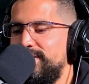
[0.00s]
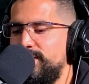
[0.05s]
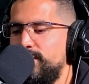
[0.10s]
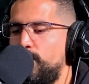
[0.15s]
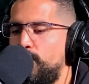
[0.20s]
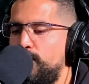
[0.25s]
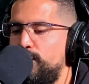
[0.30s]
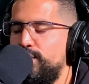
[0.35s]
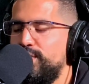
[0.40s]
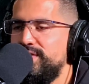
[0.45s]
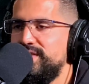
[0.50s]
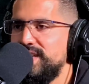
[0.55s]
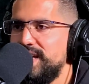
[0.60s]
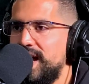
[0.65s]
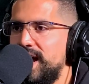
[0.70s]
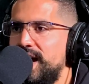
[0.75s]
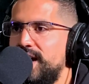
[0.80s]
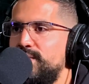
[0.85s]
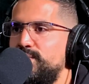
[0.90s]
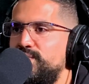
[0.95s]
Over
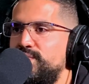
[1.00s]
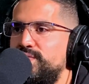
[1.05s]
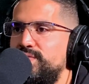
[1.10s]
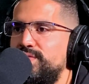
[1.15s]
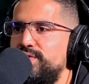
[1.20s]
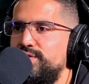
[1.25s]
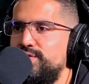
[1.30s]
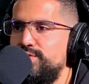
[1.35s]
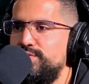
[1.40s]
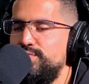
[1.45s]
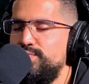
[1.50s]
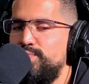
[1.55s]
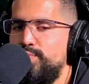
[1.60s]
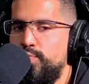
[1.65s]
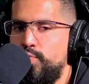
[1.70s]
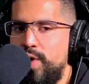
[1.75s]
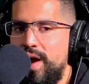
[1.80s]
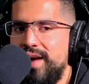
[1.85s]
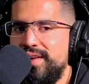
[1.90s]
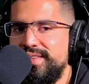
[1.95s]
time, you
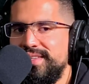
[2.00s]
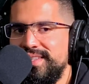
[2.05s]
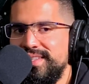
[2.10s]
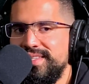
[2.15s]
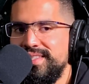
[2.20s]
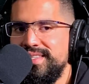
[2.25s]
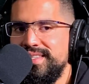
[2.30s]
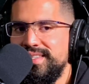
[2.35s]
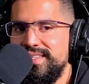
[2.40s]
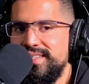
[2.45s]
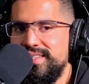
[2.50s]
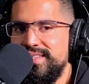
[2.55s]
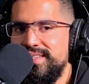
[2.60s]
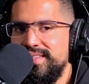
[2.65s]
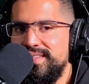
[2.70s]
practice,